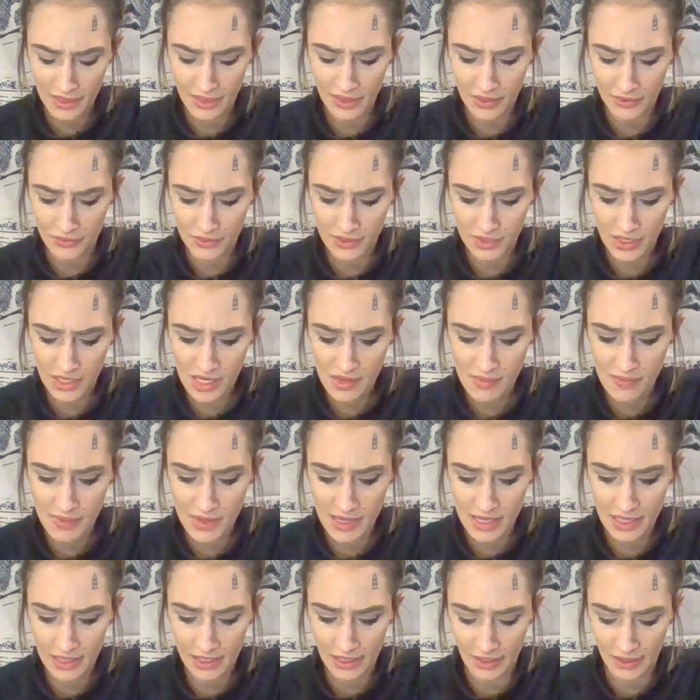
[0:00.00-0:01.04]
there's going to
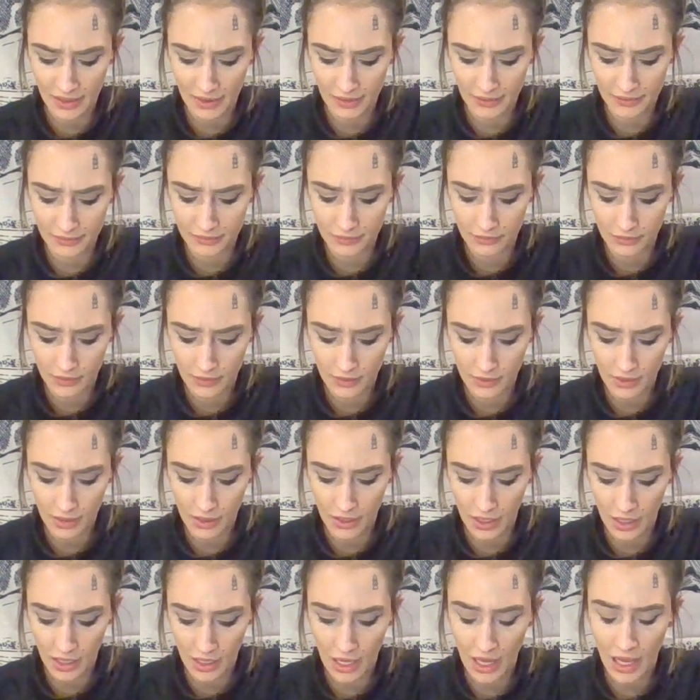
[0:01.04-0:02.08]
be
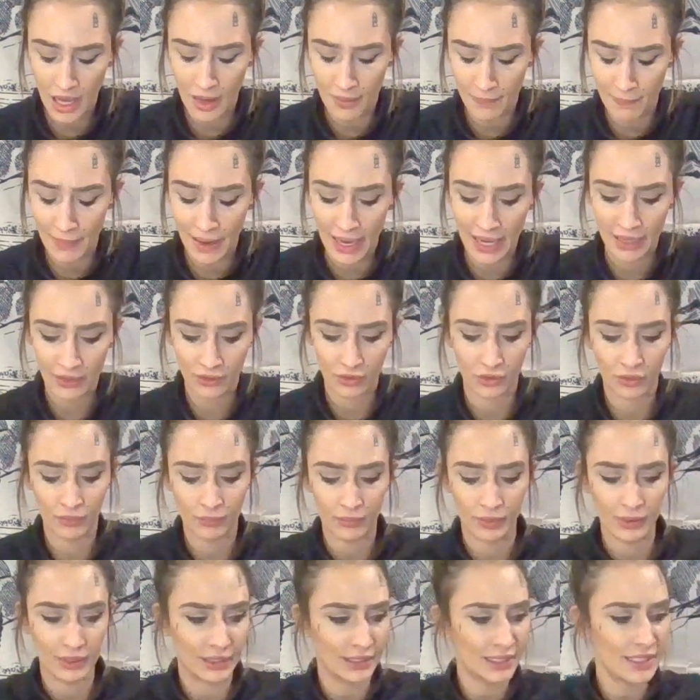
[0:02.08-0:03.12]
a battle,
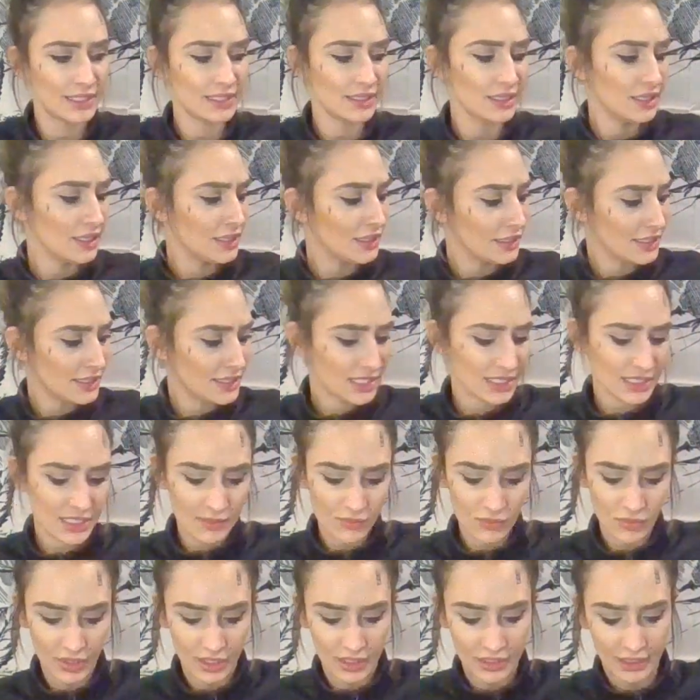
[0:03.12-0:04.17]
but let's let's get some
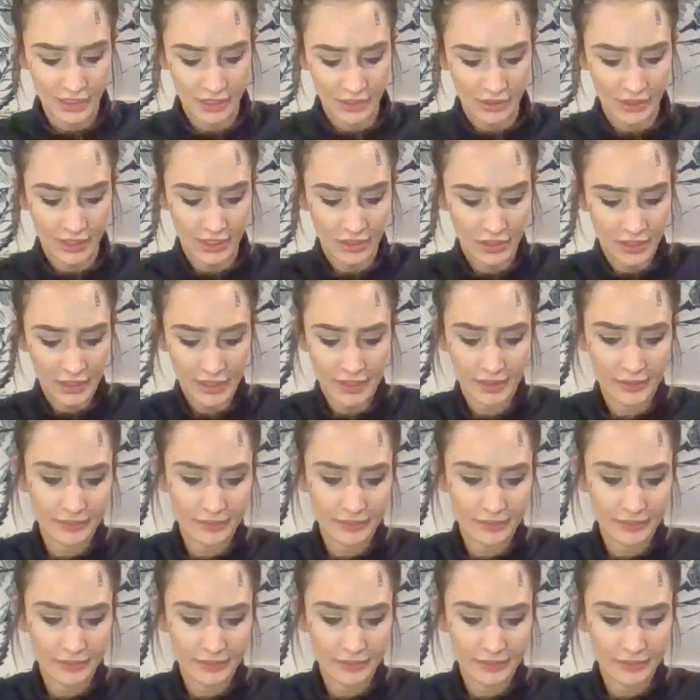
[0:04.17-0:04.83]
more clarity on